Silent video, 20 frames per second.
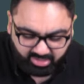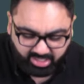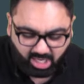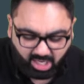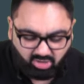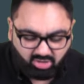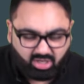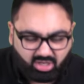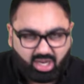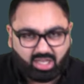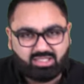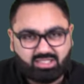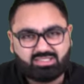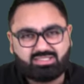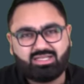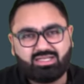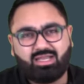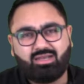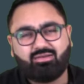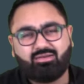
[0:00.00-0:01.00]
Now,
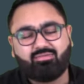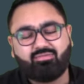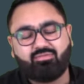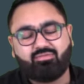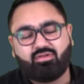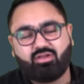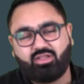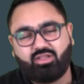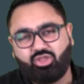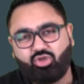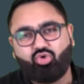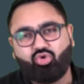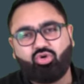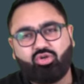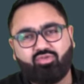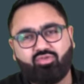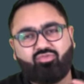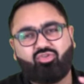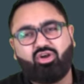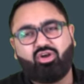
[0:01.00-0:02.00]
culture,
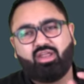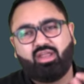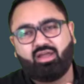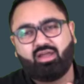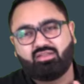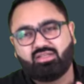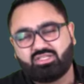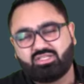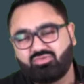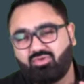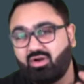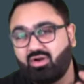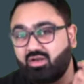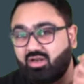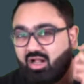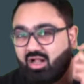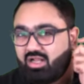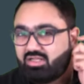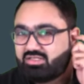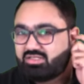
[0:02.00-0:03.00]
you would hear this
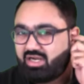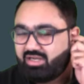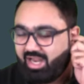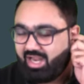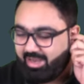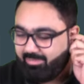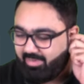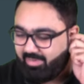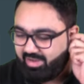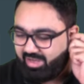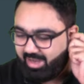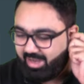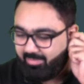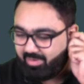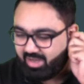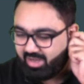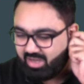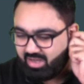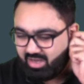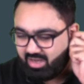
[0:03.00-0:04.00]
word culture time and
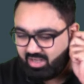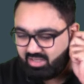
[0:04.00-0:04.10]
time again.